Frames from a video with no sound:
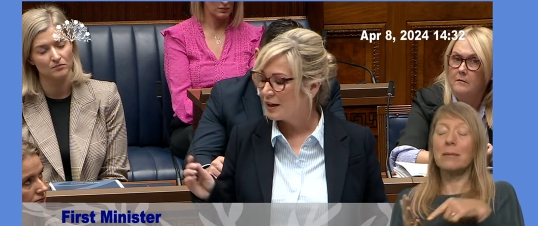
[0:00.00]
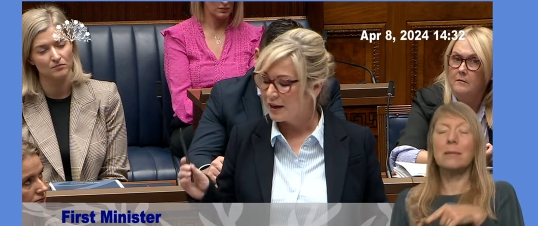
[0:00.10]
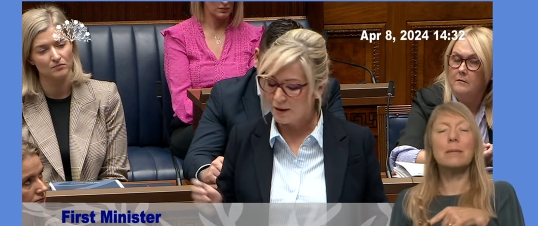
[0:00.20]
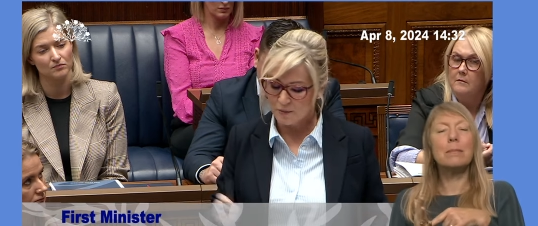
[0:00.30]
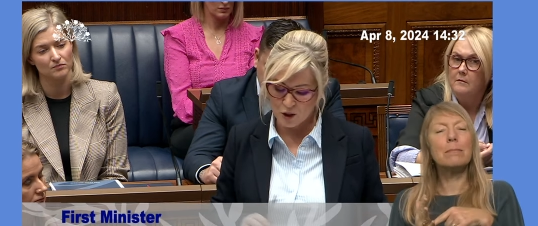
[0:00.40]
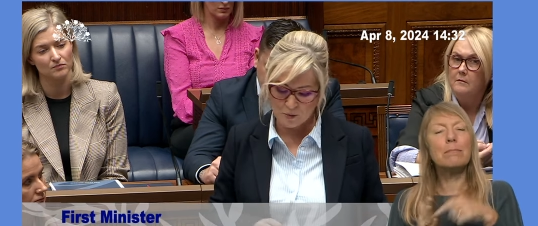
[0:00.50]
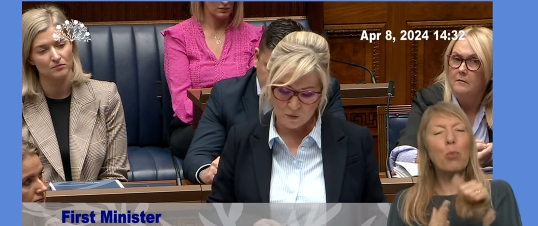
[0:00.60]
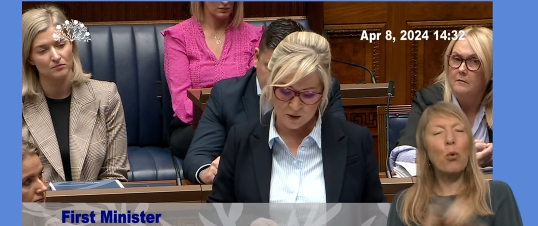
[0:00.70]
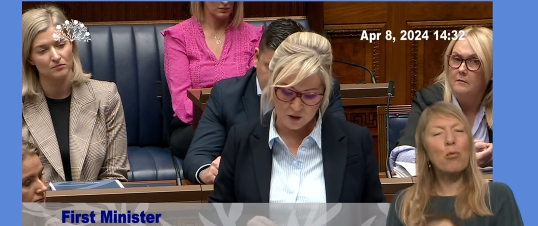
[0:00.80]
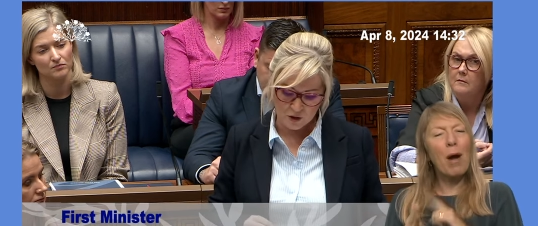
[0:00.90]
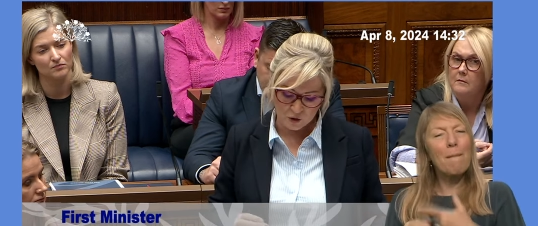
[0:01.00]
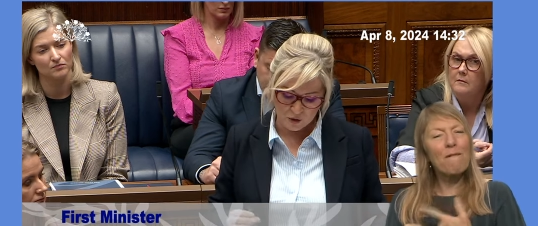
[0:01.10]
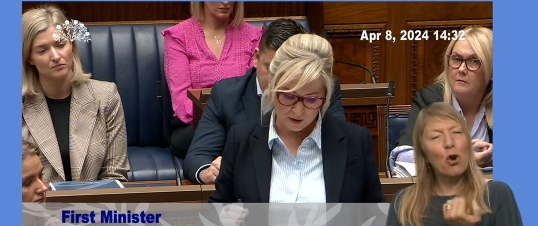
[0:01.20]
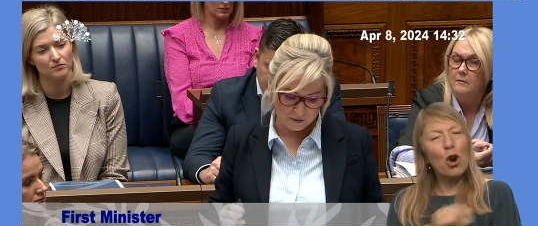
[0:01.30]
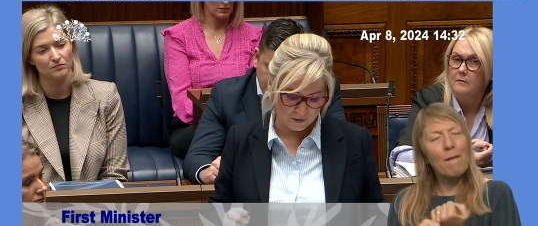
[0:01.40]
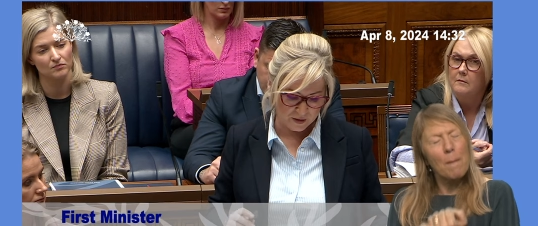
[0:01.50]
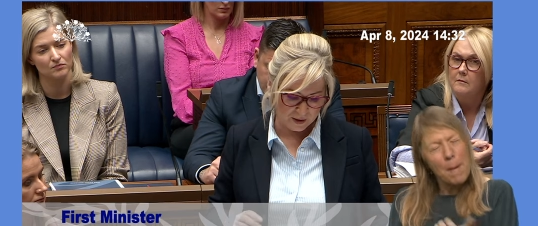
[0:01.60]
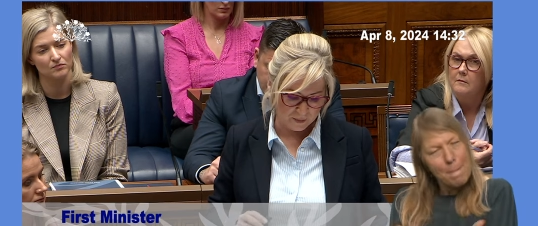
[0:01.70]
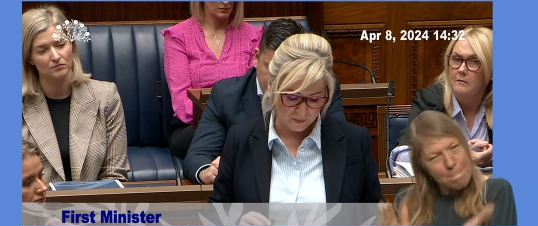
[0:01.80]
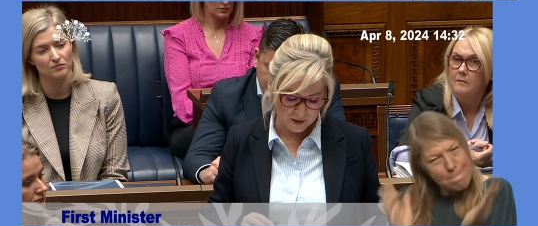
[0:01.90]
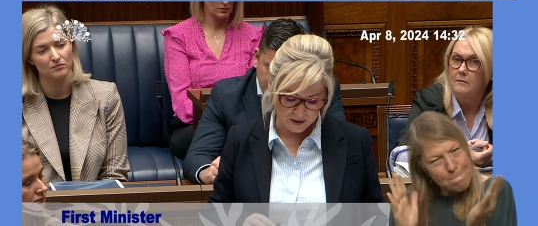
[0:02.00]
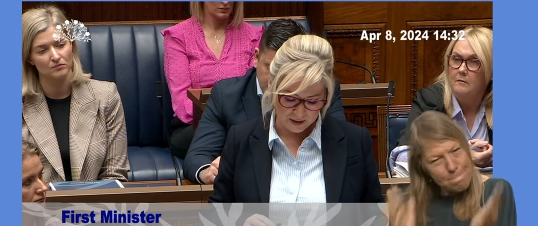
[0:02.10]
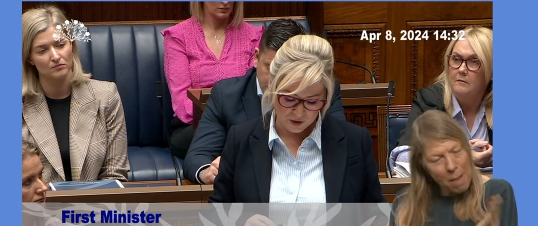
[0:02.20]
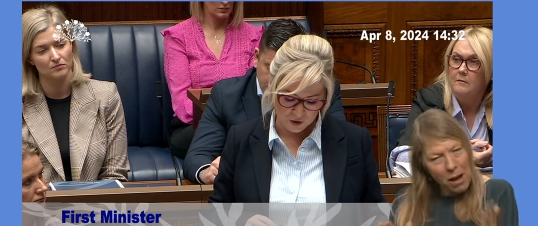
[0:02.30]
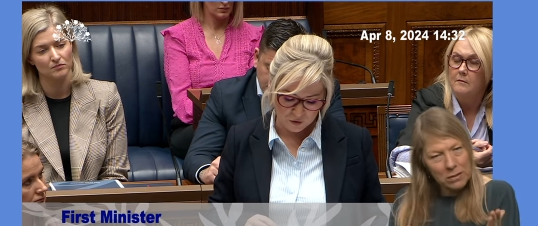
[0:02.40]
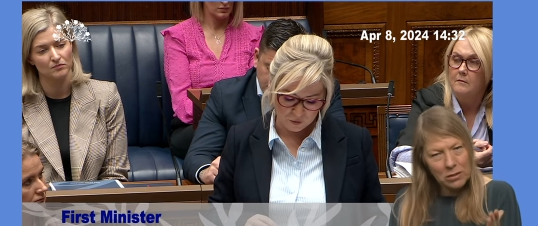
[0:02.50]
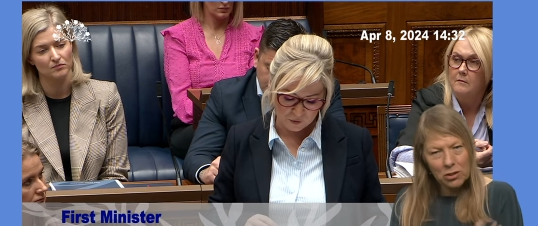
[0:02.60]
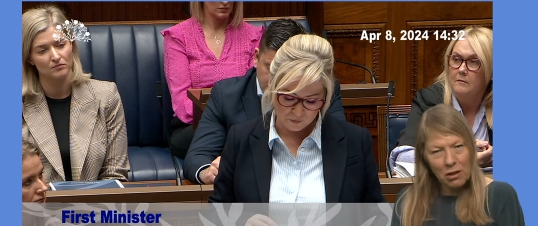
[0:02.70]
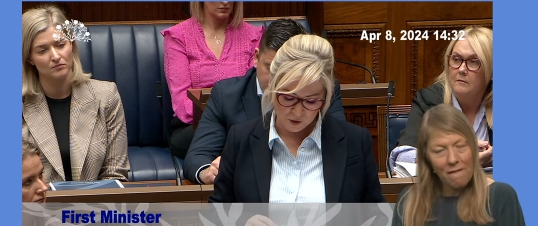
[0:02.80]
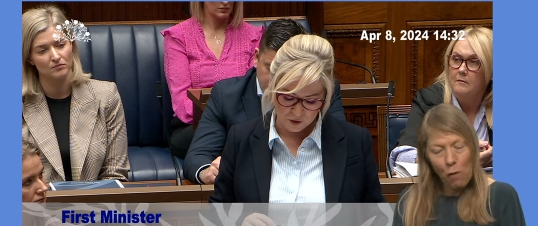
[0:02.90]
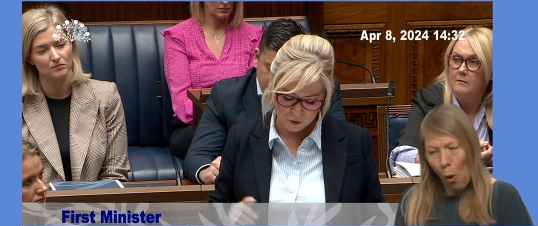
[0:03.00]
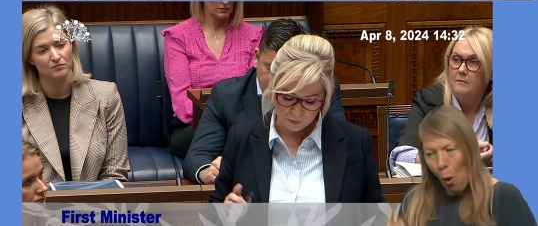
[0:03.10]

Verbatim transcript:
Speaker 1: um, some of which you have, um, as I said, just referred to.